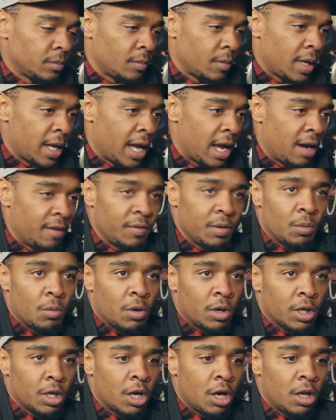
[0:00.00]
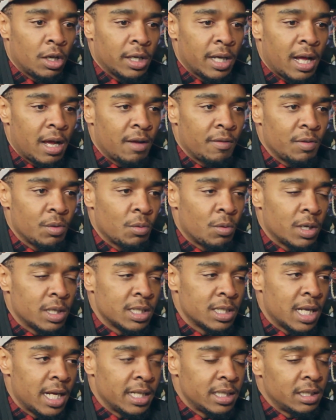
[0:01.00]
however you want to call it, however you want to
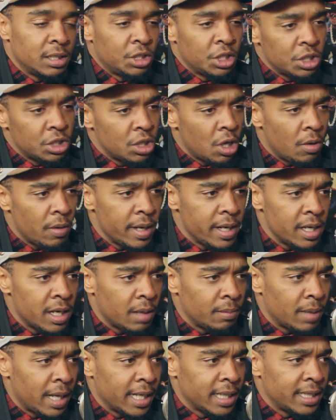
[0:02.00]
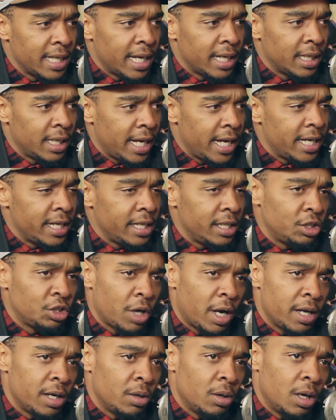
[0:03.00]
slice it. Just don't end up like that lady
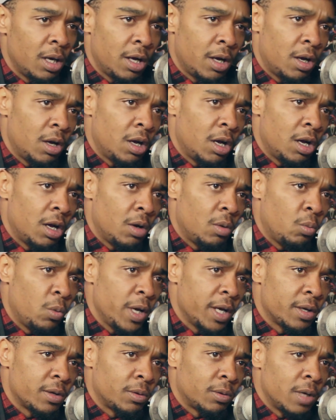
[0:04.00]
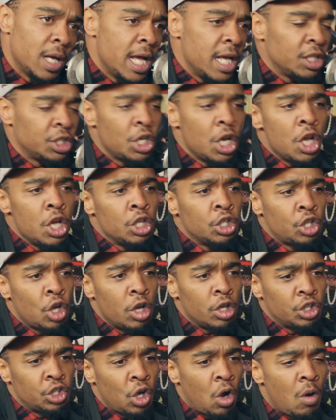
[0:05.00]
trying to wiggle.
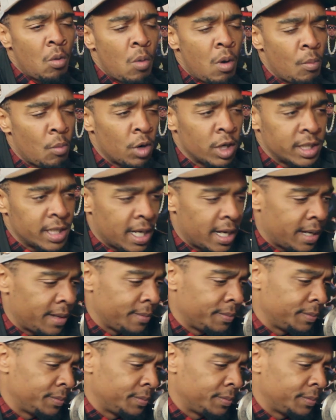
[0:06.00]
Show it one more time.